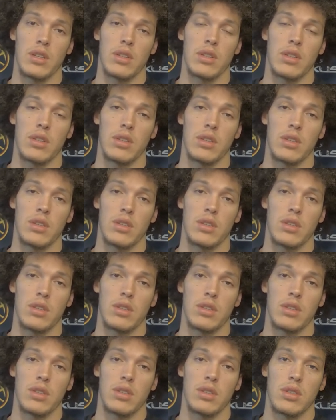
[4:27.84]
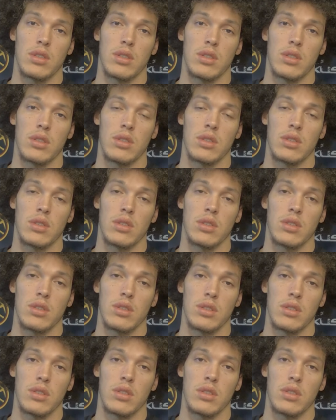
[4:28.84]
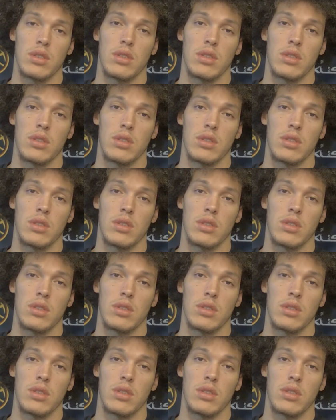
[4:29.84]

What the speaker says: (no one is talking)